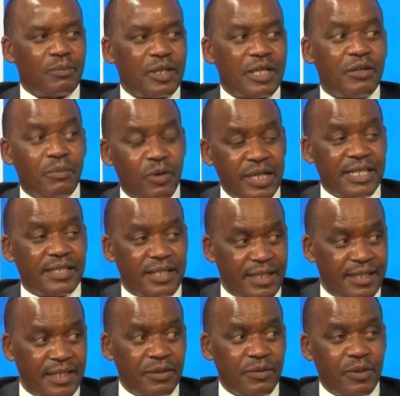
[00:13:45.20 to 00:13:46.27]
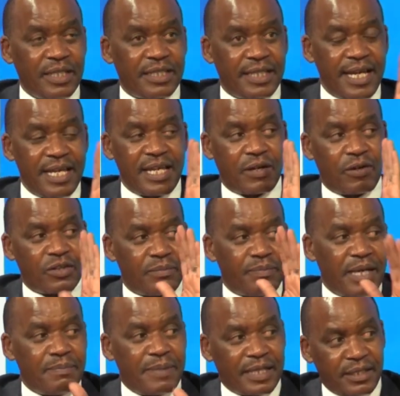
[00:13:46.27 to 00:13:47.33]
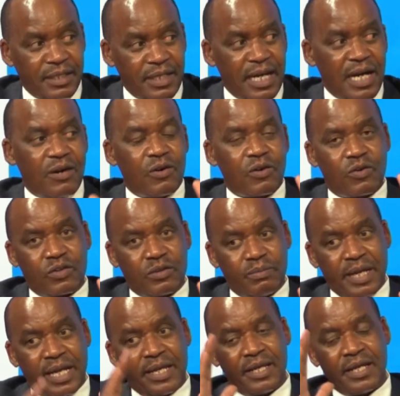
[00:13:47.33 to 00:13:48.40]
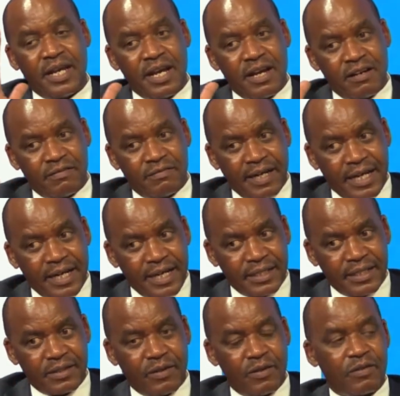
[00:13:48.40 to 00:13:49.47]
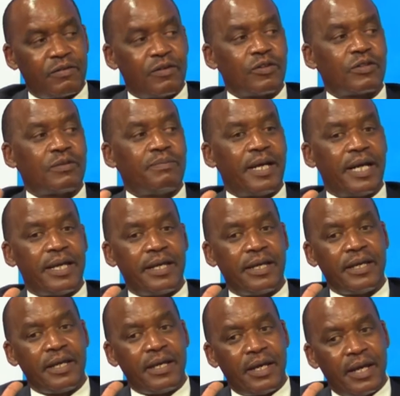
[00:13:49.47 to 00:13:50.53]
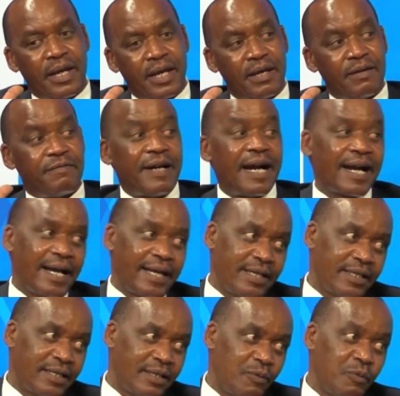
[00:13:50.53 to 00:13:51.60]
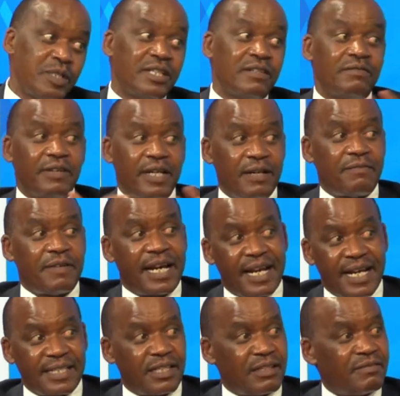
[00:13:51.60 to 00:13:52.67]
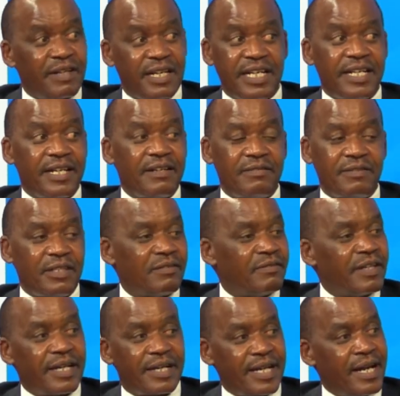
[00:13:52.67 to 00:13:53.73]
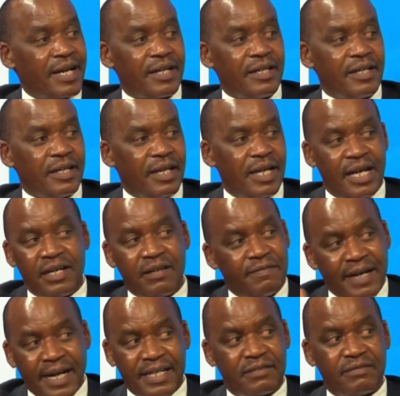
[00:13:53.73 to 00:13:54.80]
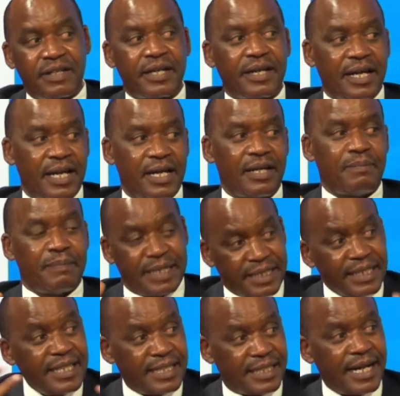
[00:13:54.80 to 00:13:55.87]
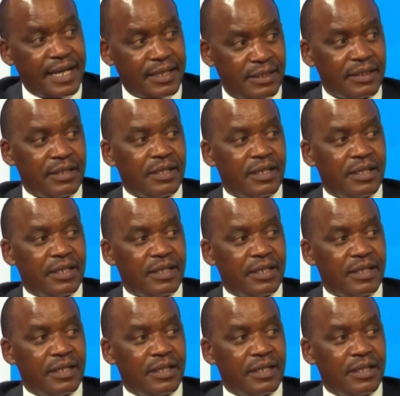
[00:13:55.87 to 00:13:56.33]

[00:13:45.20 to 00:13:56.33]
Pneumonia is sensing is either caused by bacteria or caused by virus or caused by fungi, which is very virus is very rare, and fungi is very rare. But it can.